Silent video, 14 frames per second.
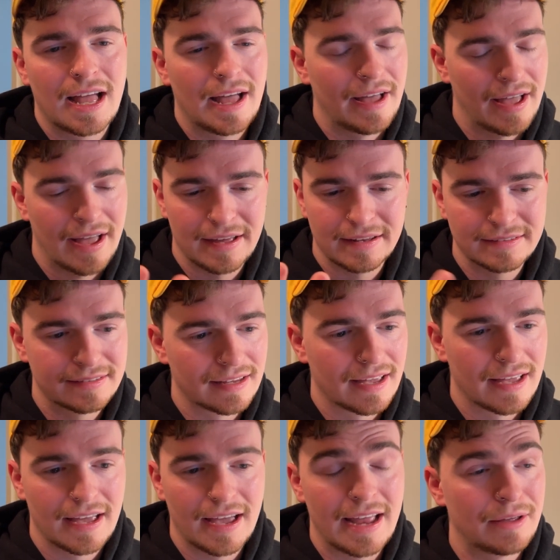And
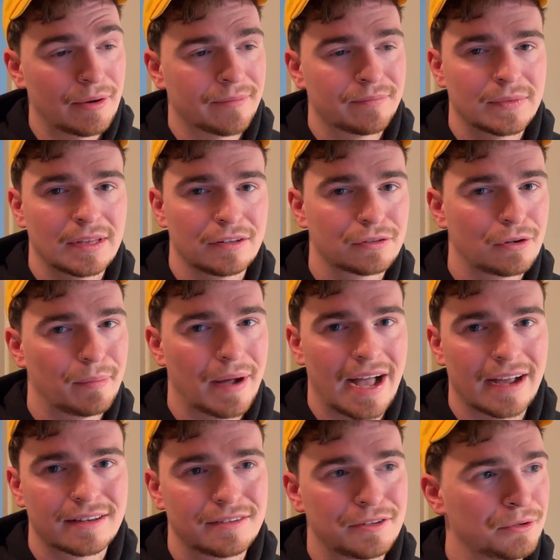uh, anyway, let's go
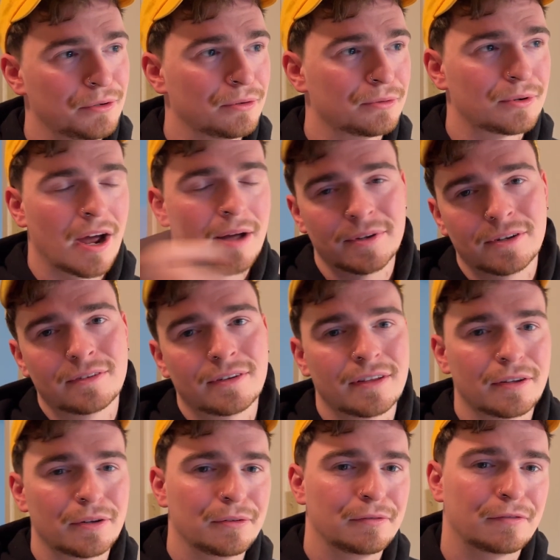back to Robin
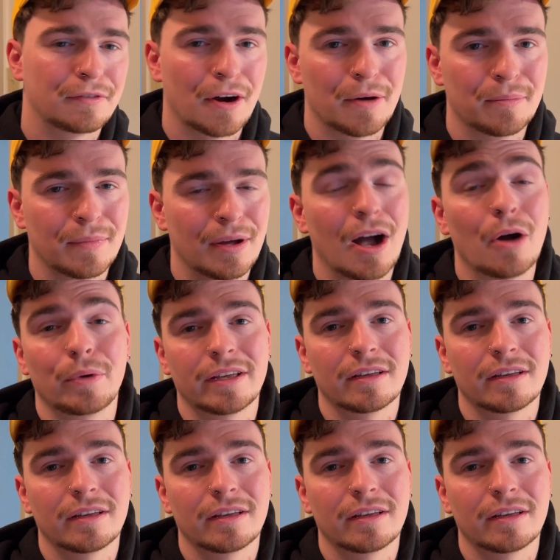from a week